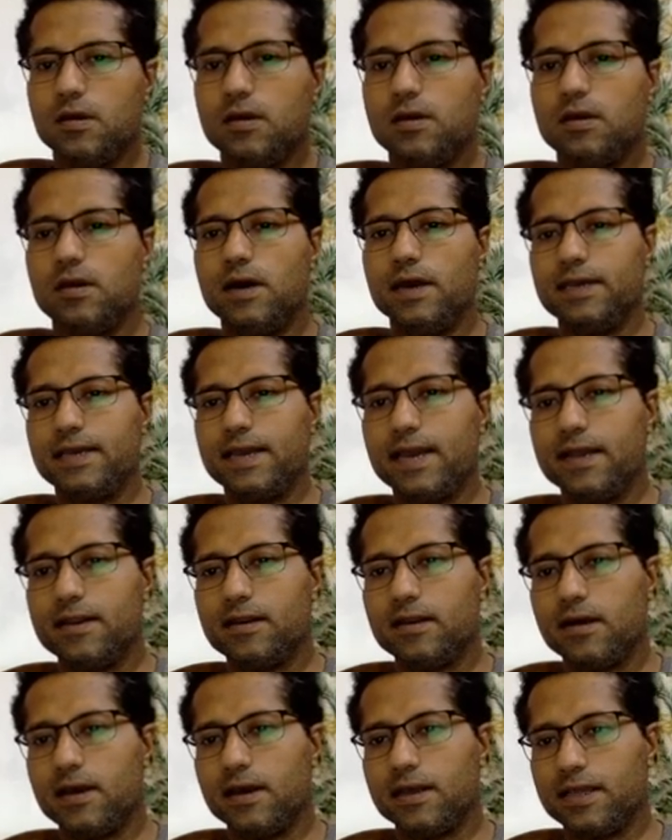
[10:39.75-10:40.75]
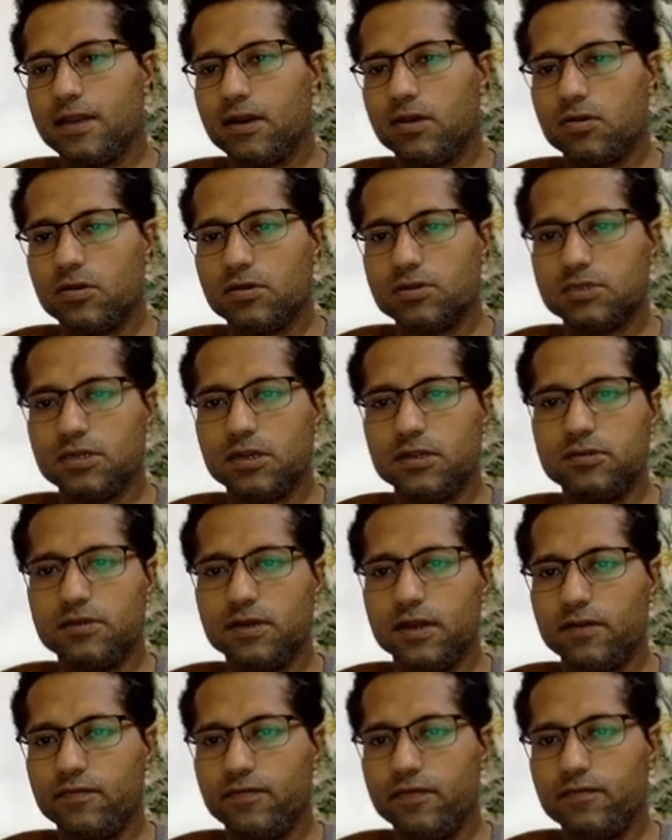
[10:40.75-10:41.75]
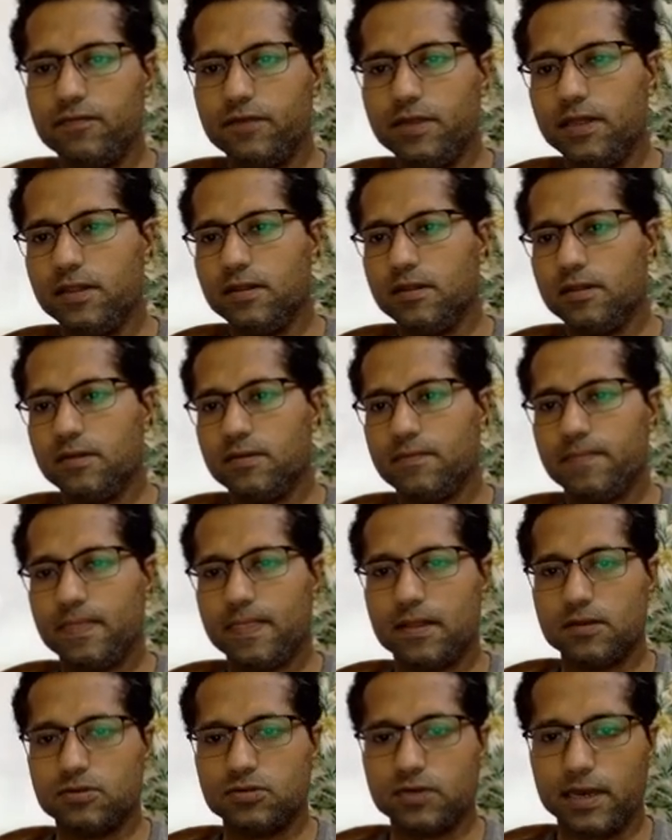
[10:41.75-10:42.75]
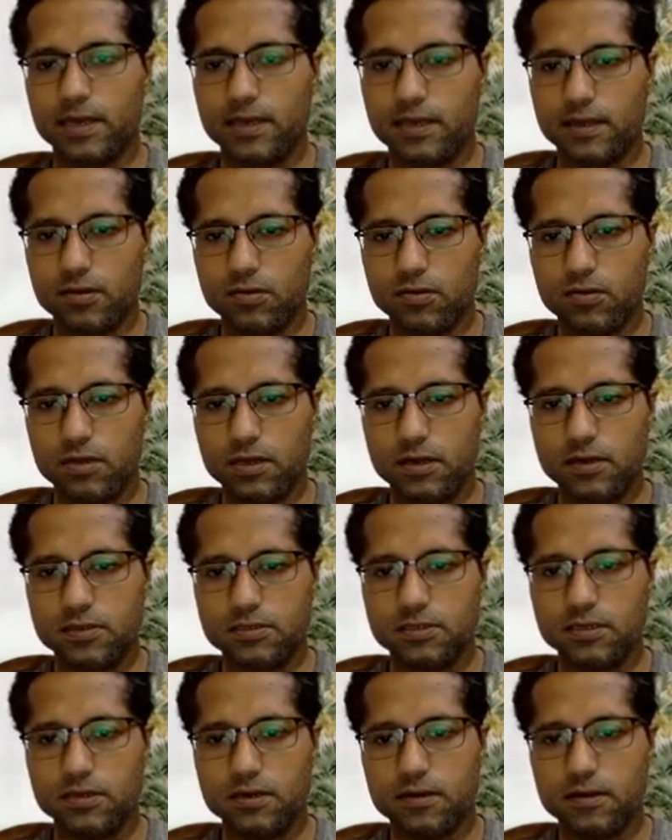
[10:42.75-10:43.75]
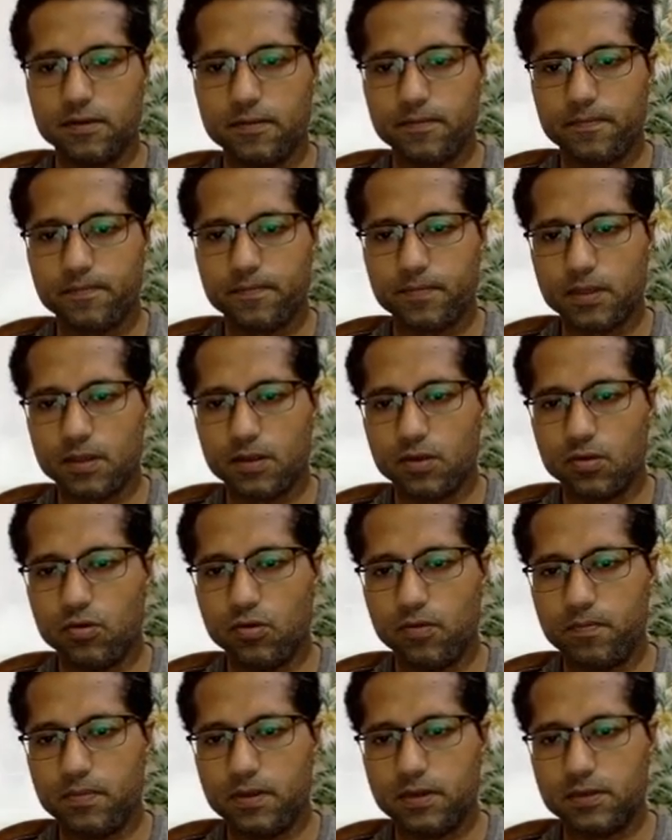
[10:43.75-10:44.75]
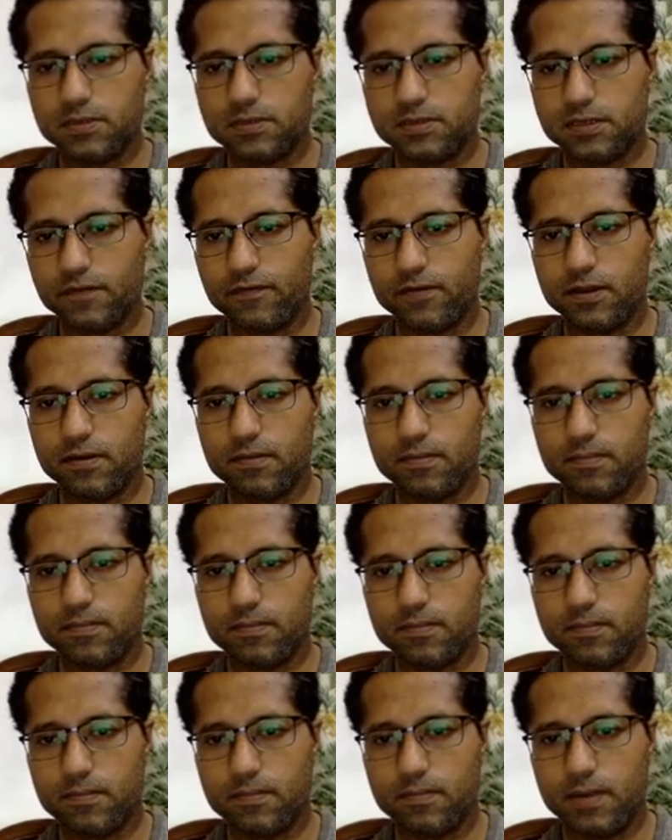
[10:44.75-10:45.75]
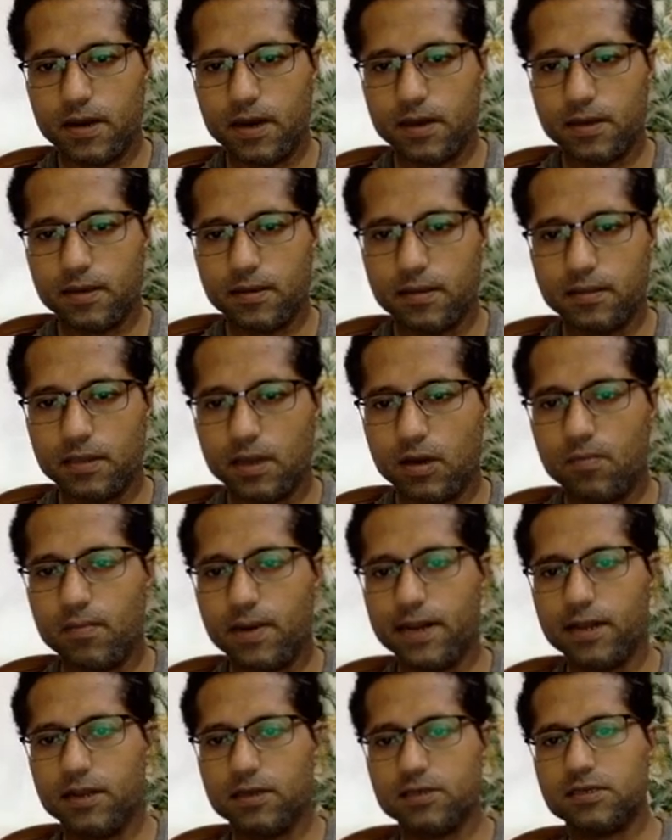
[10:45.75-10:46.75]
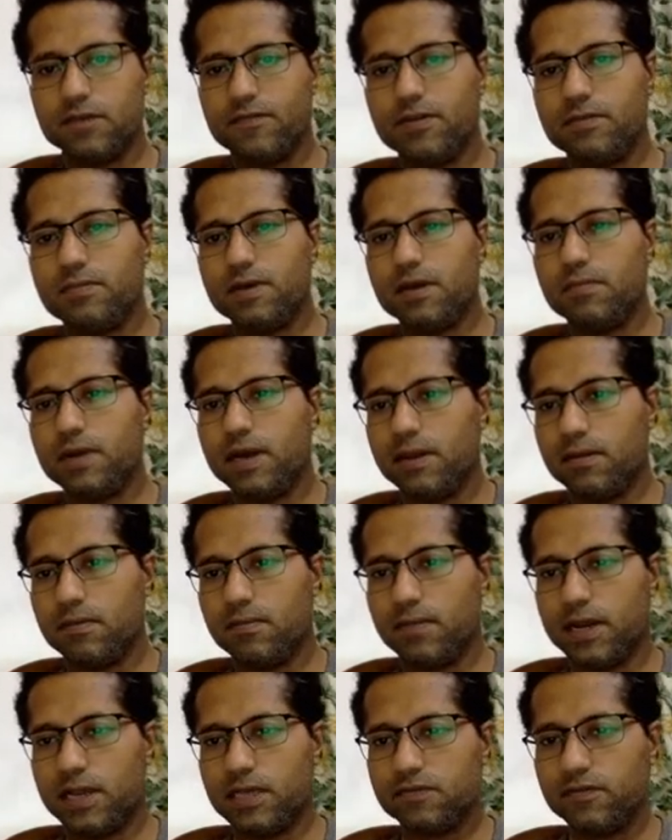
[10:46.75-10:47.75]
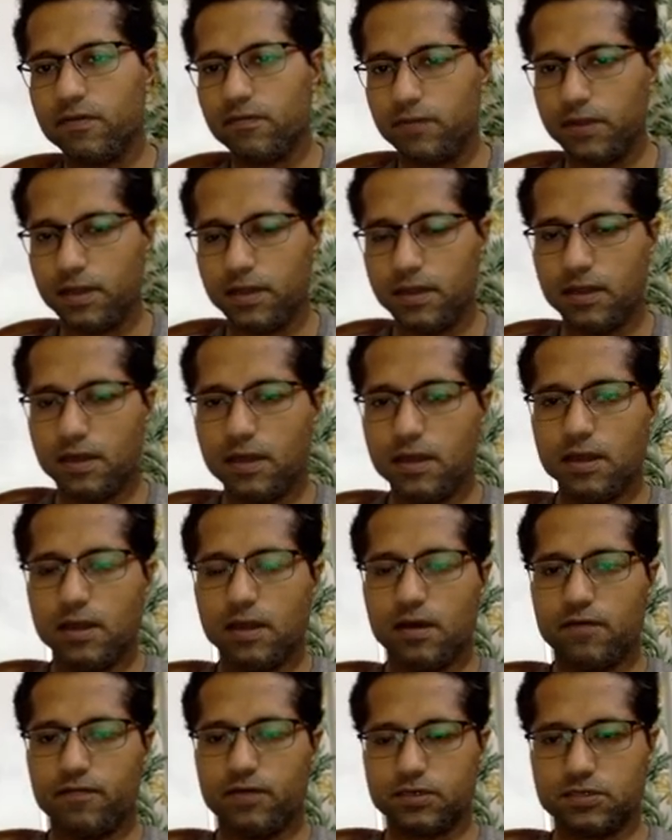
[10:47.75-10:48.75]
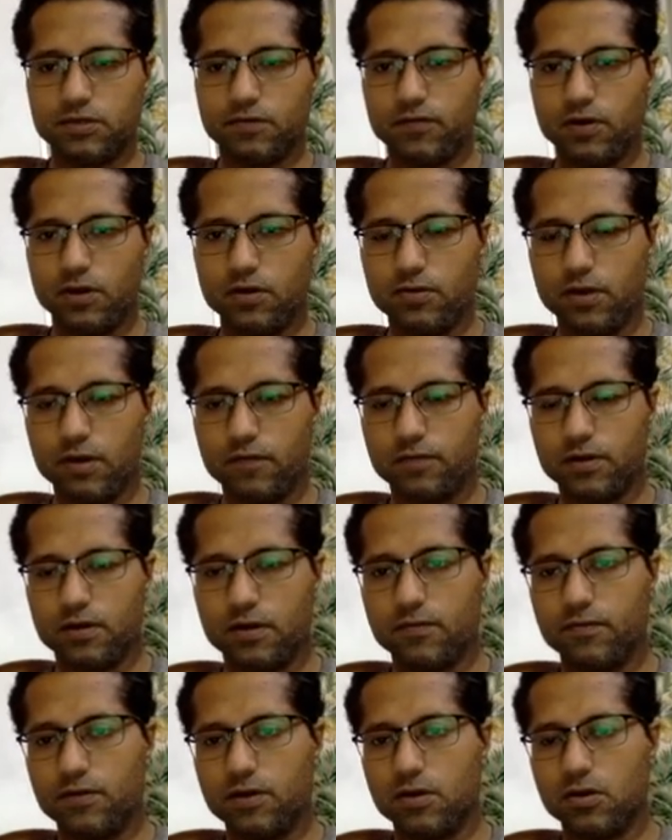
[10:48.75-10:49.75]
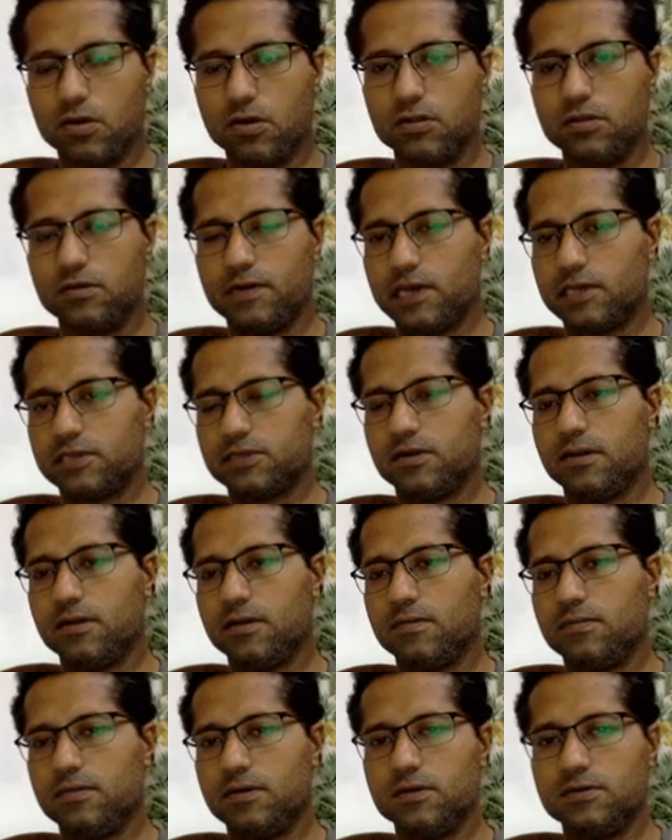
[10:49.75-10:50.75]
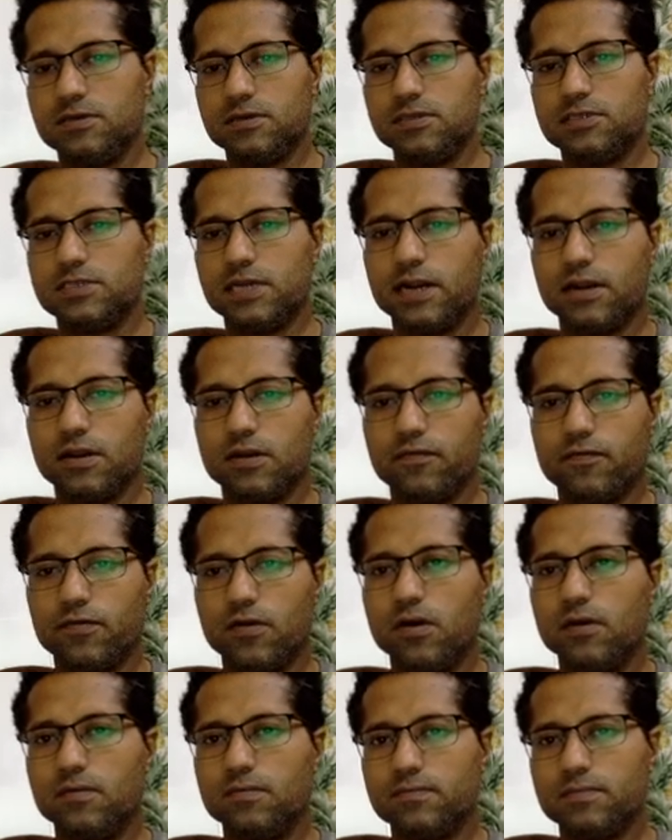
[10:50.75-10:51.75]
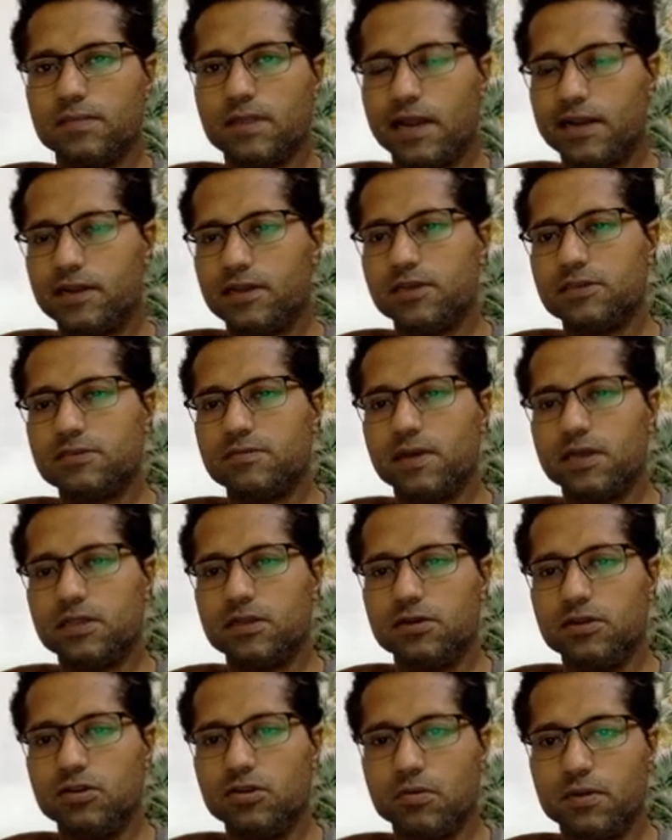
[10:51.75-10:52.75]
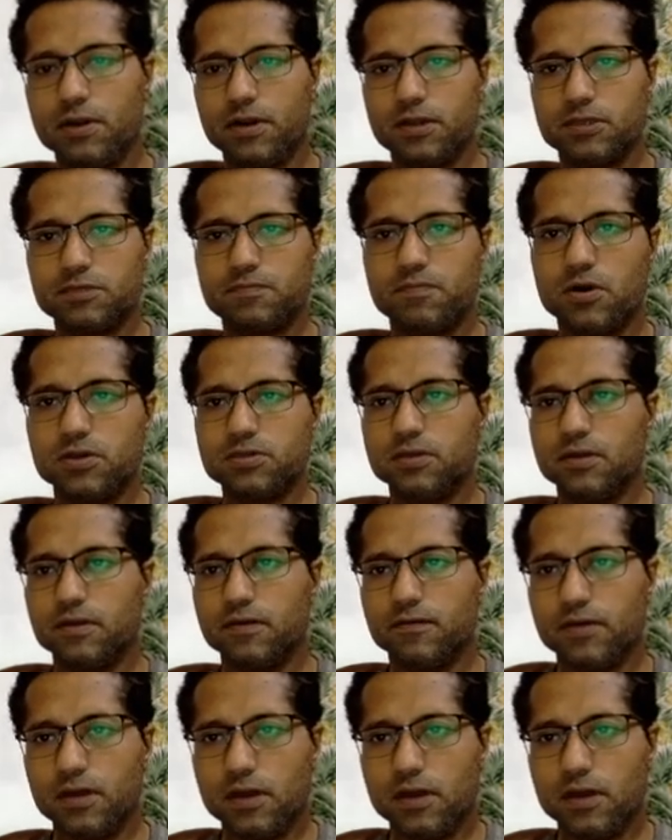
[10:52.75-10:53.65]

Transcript: I cannot consider 3 and 15. So I can only consider group 7 by, now 7 by minus 15. First of all, you have to convert all the rational numbers in standard form, at least make the denominators positive.